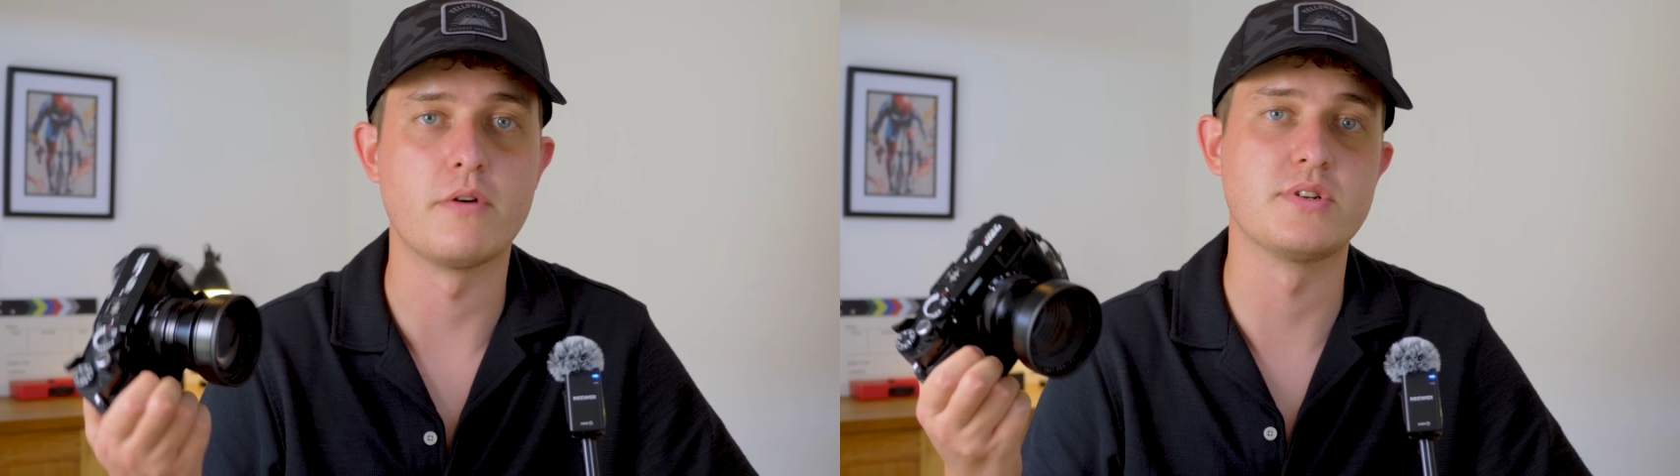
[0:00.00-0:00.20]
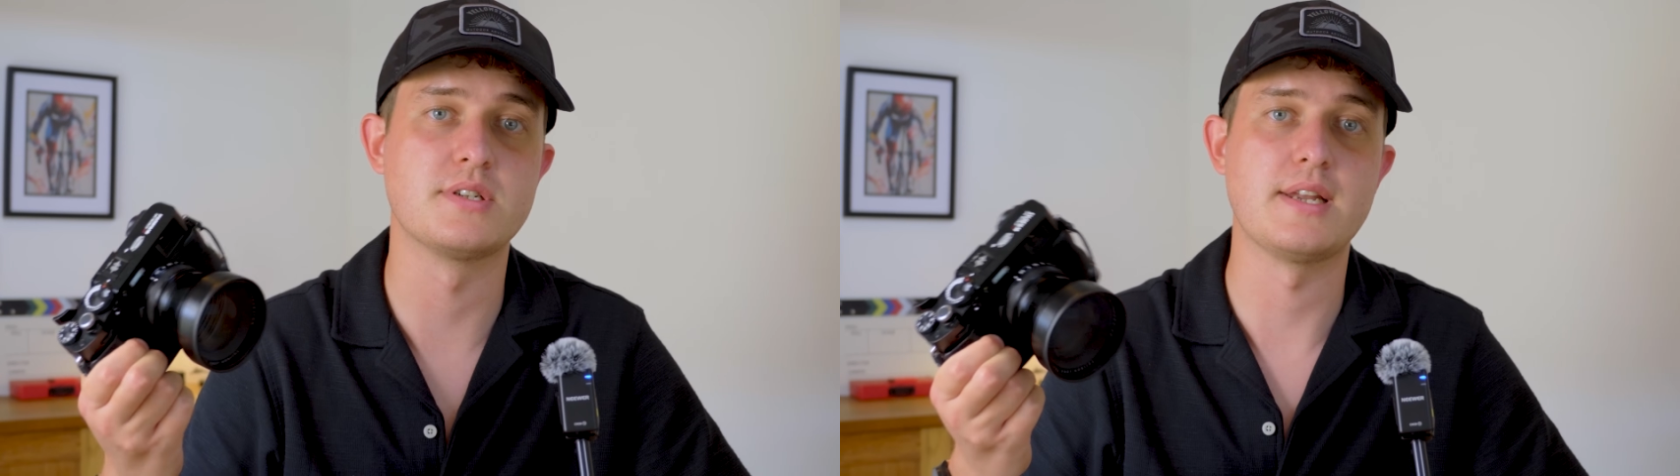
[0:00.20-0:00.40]

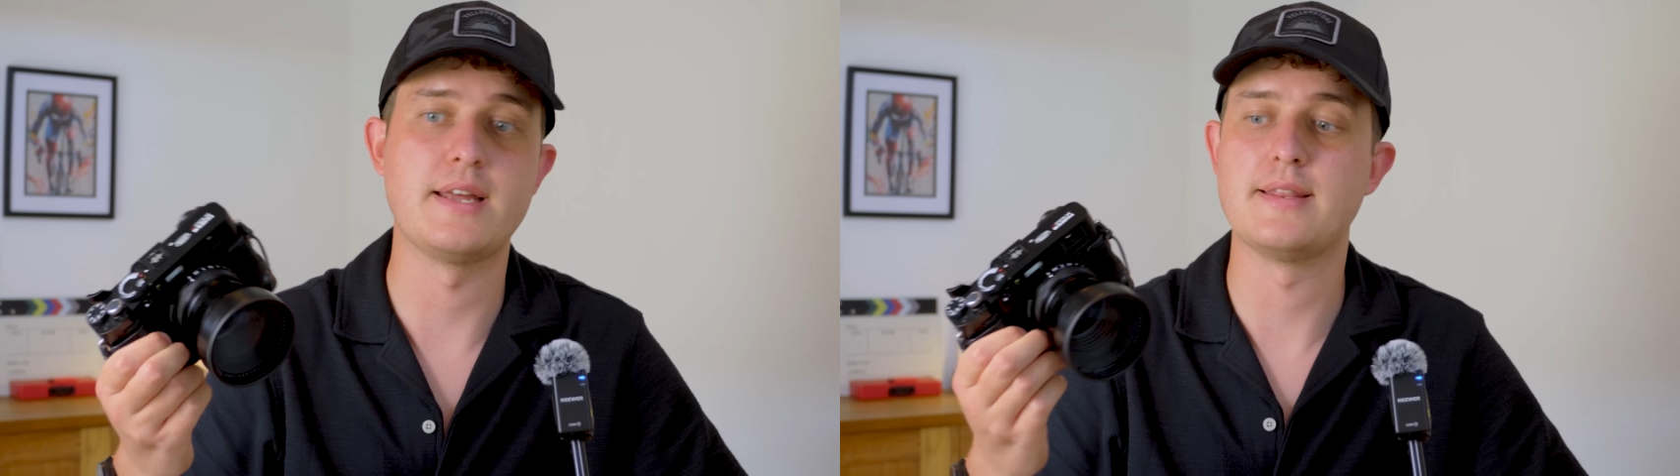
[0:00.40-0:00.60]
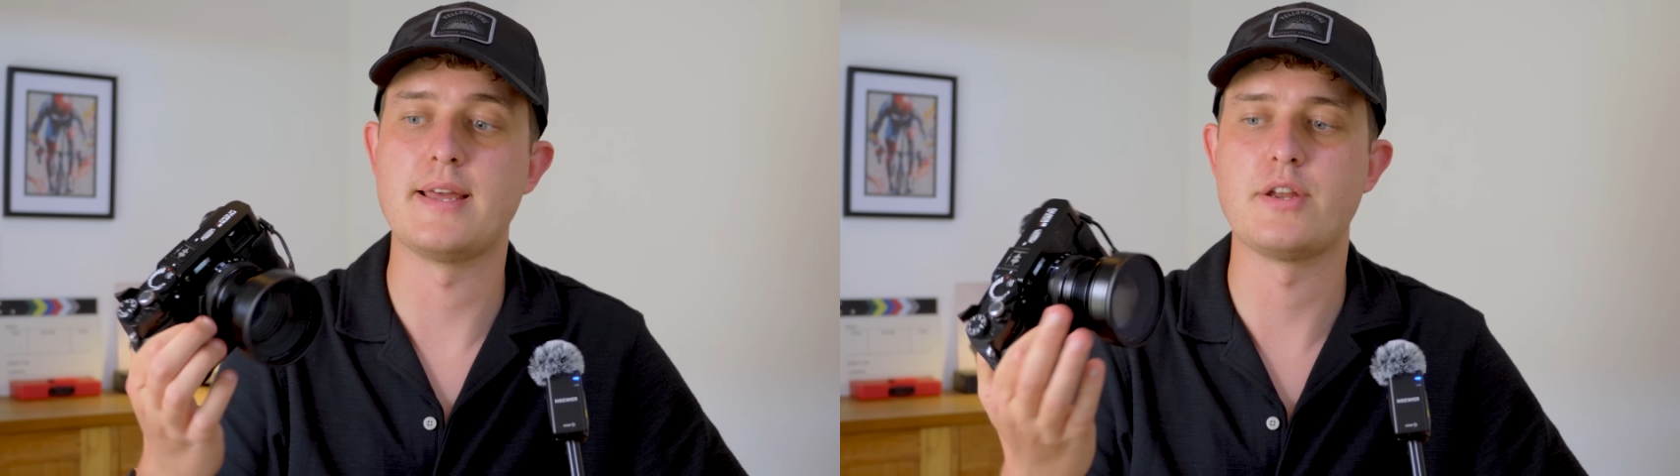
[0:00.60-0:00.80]

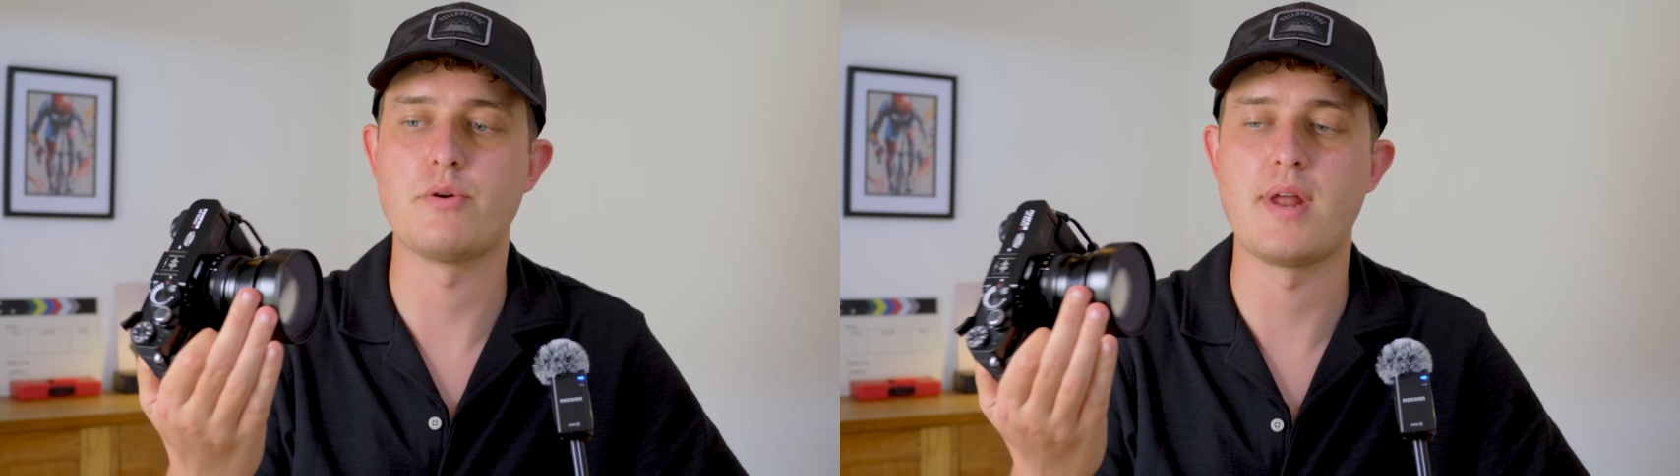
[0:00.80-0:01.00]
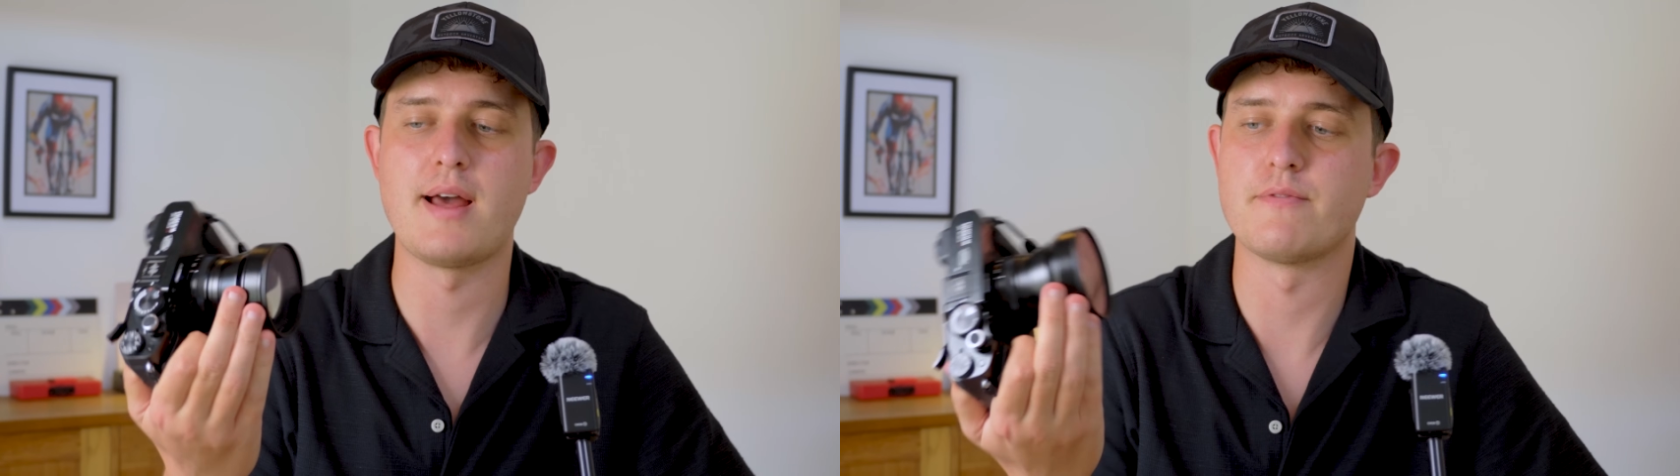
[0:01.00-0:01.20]
obviously they
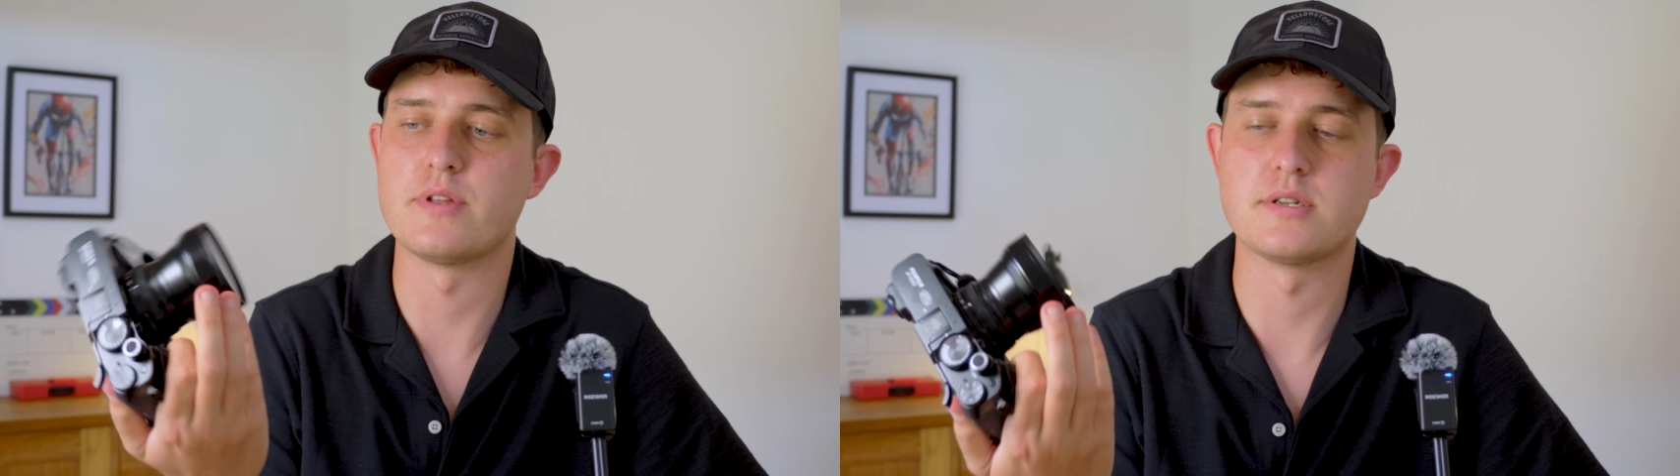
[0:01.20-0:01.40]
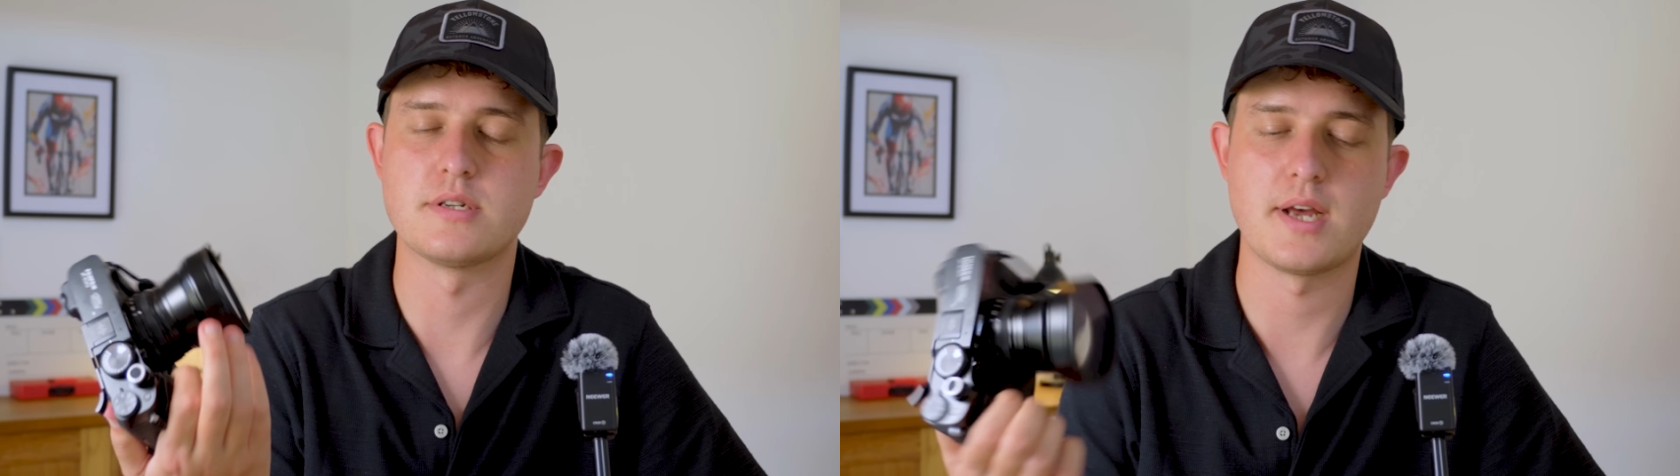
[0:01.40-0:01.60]
don't have
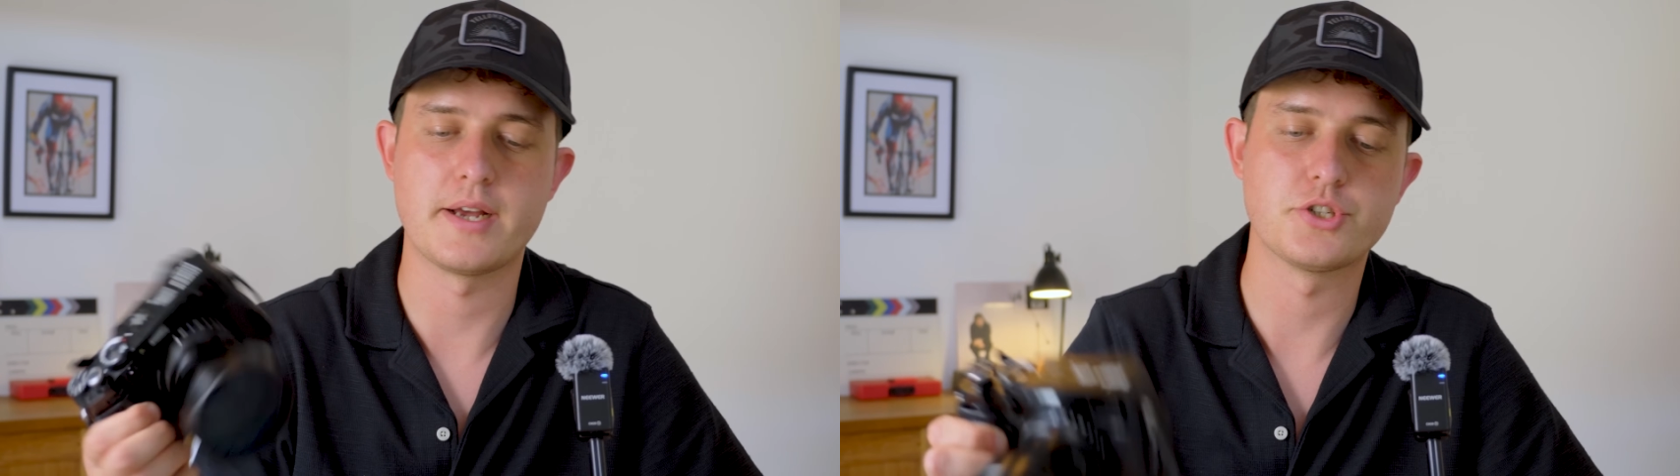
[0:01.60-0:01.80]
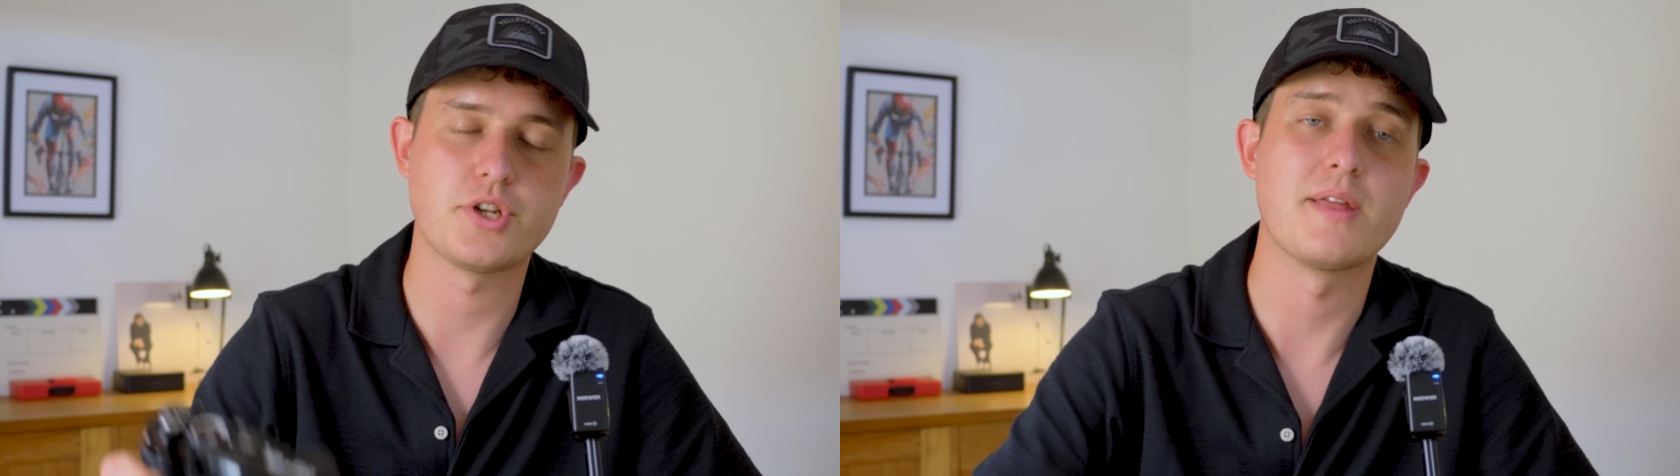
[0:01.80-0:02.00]
this attached